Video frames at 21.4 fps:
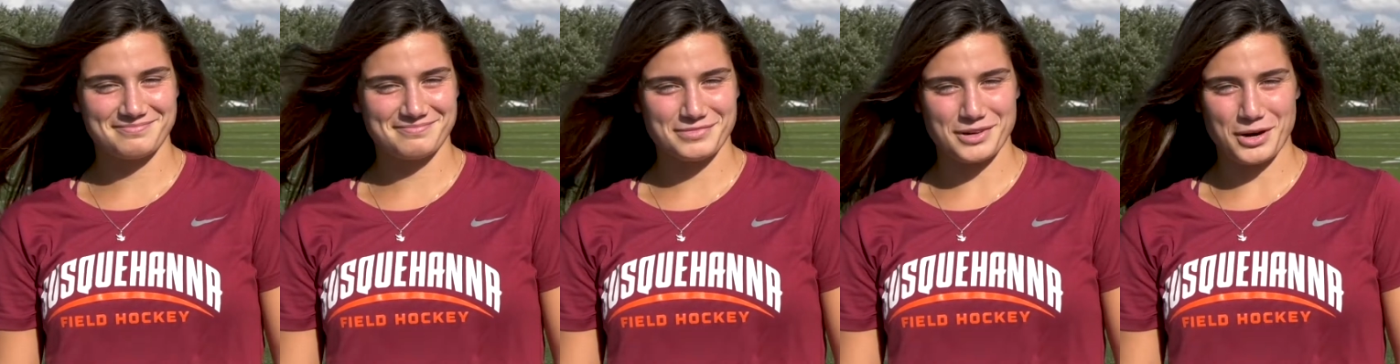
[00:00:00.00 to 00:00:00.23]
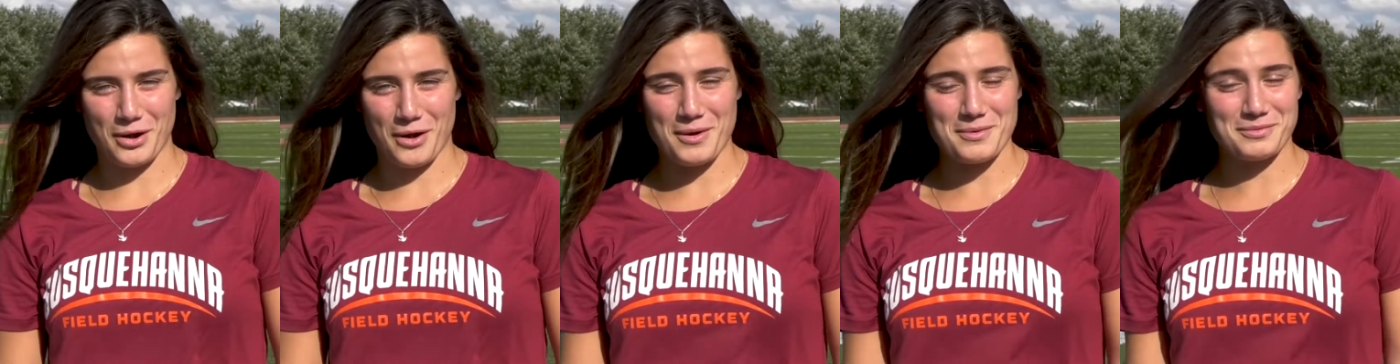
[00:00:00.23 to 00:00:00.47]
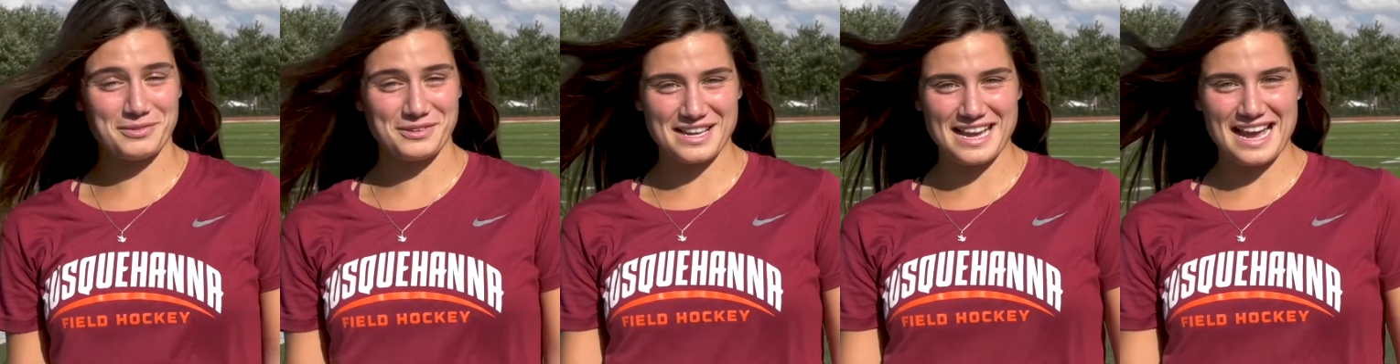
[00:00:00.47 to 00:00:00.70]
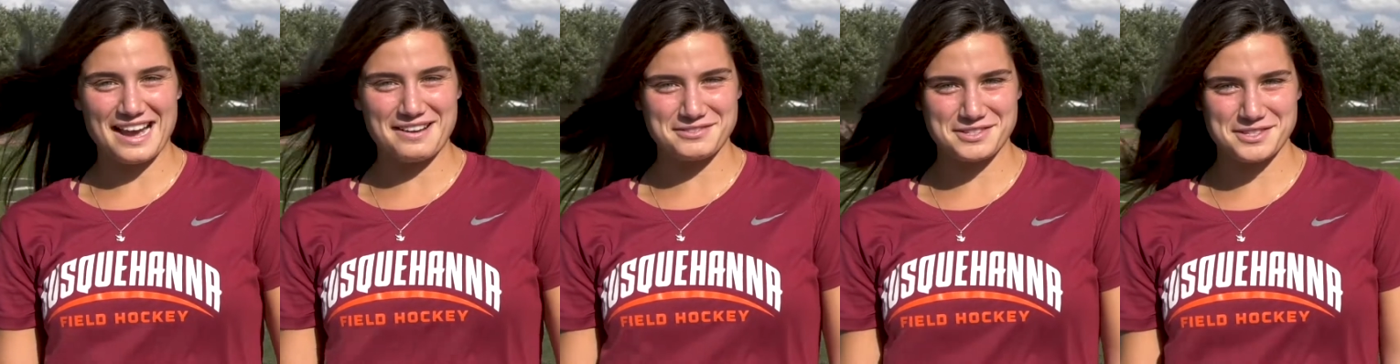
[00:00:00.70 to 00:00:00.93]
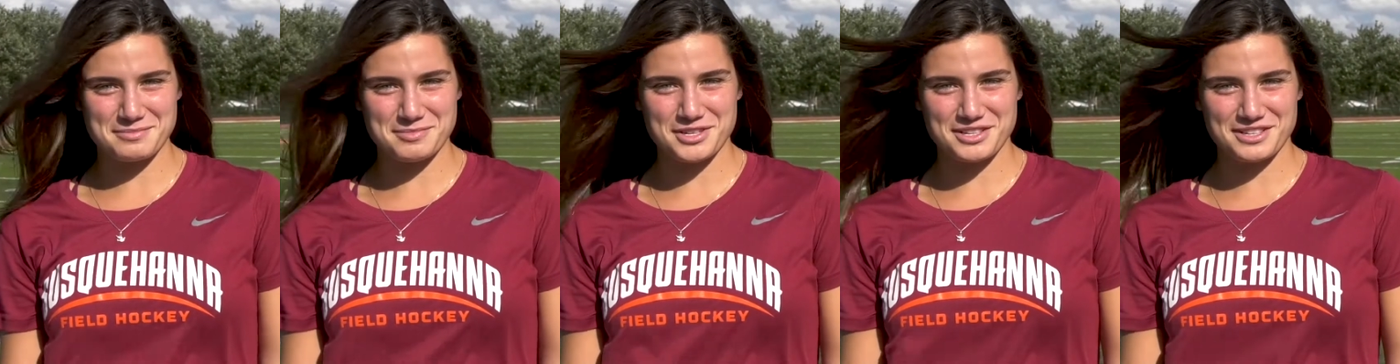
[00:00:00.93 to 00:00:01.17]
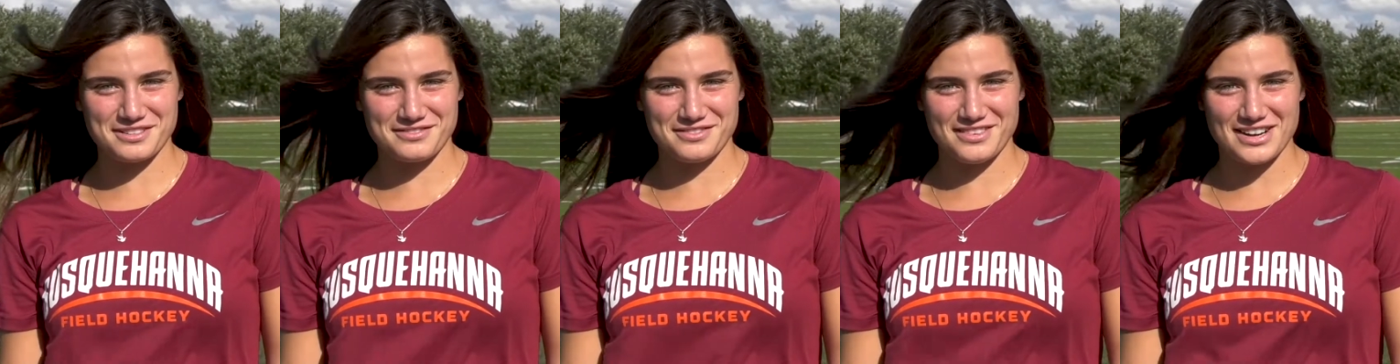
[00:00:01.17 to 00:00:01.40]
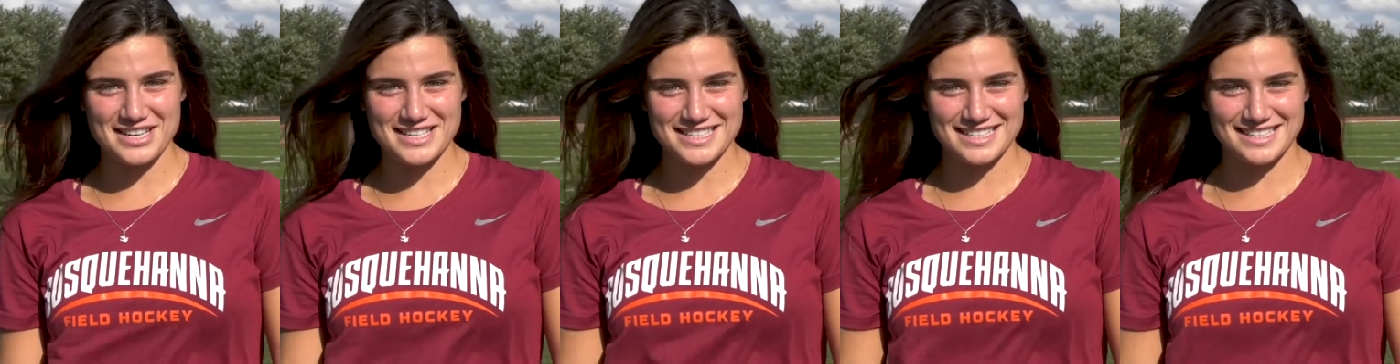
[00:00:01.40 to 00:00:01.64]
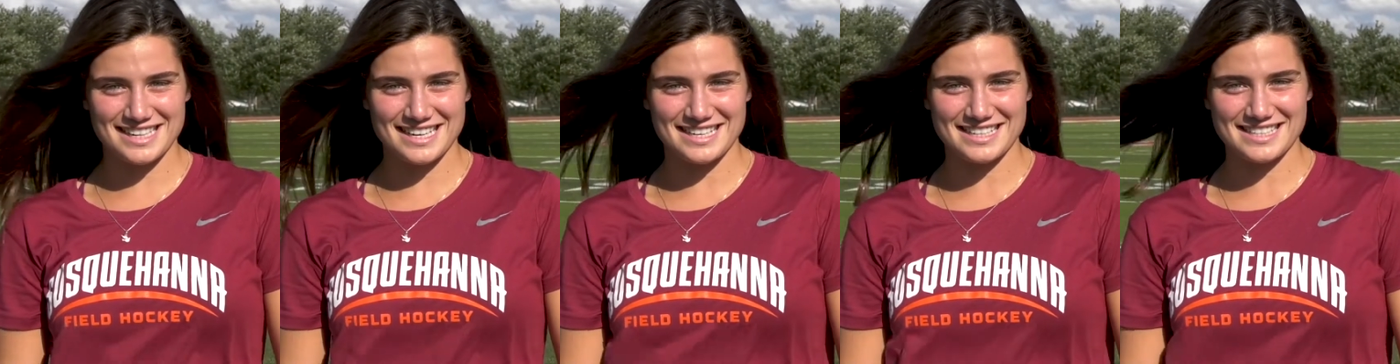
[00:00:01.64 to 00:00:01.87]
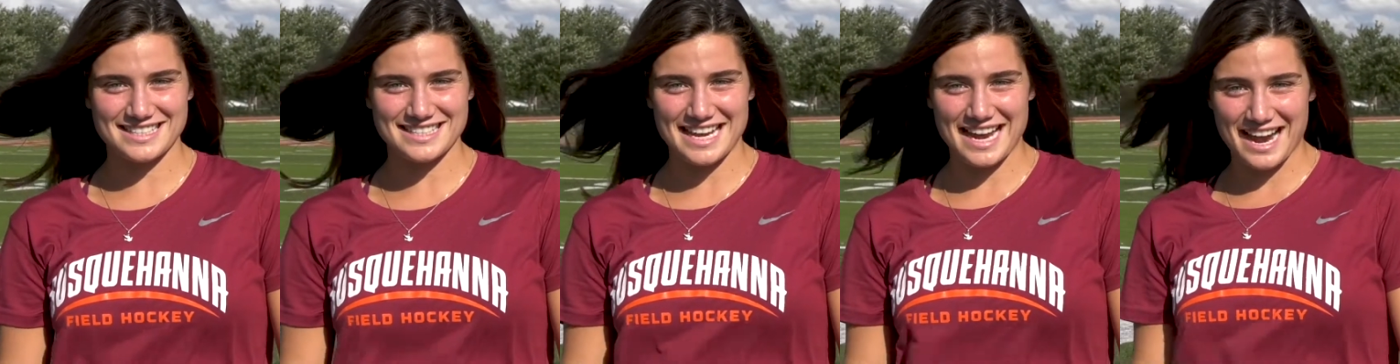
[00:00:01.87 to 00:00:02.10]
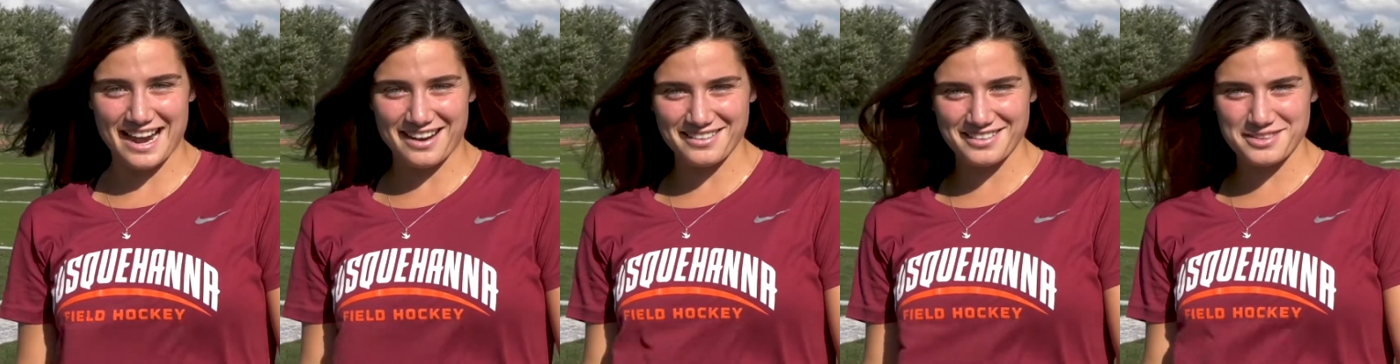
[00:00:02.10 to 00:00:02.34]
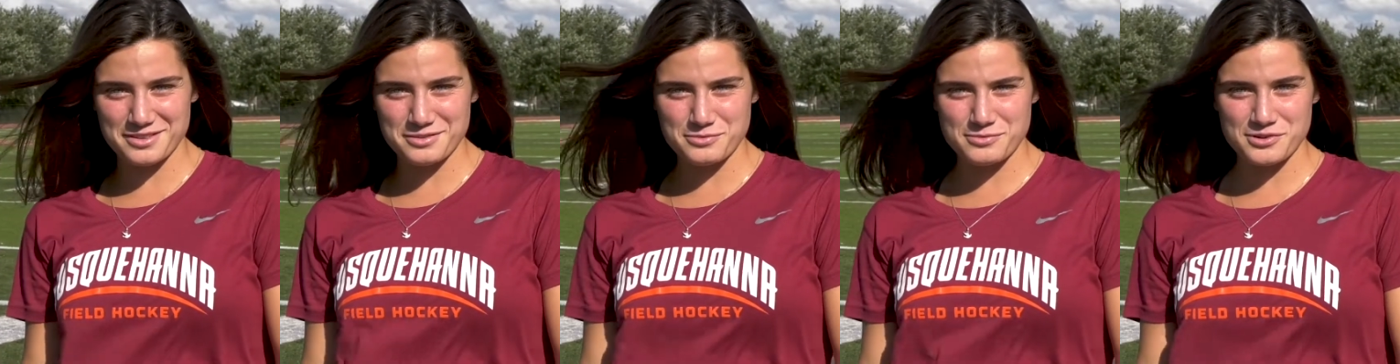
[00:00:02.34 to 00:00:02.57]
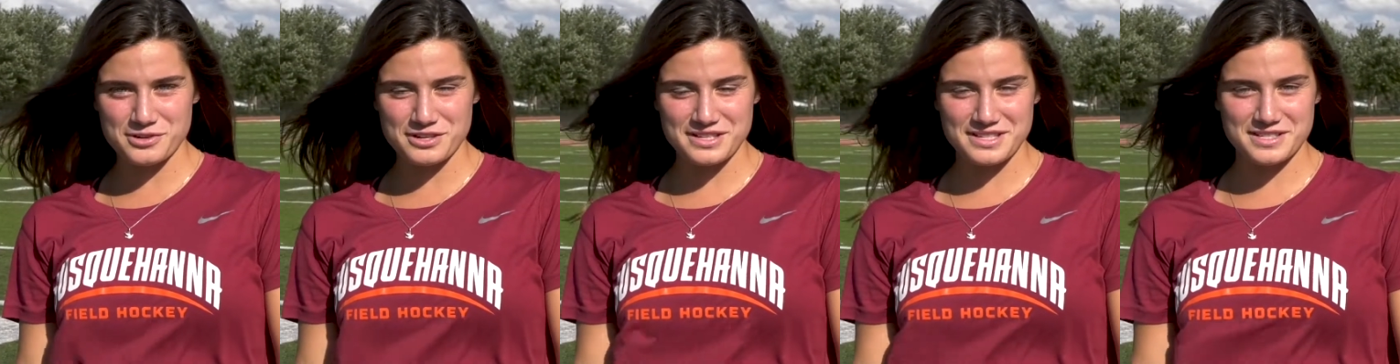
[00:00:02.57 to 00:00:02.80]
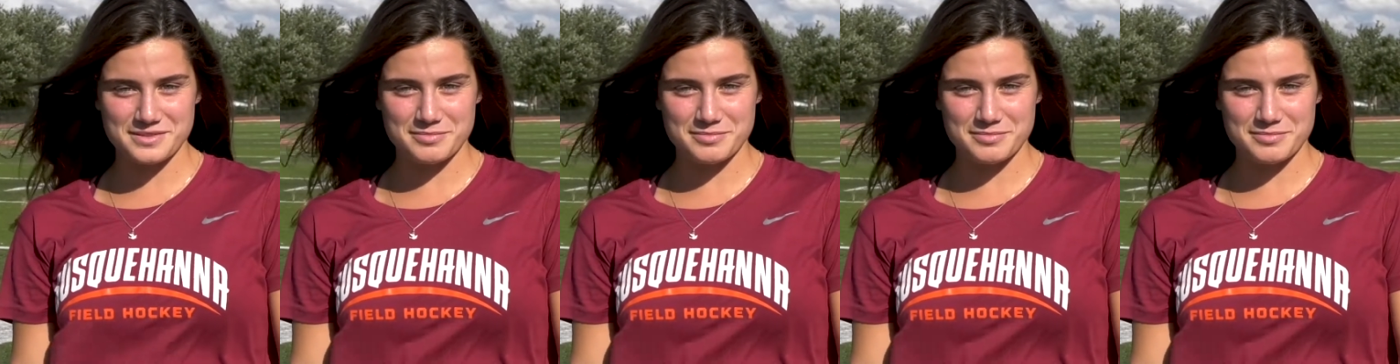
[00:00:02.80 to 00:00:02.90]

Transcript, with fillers: probably have some good advice to get us out of the woods,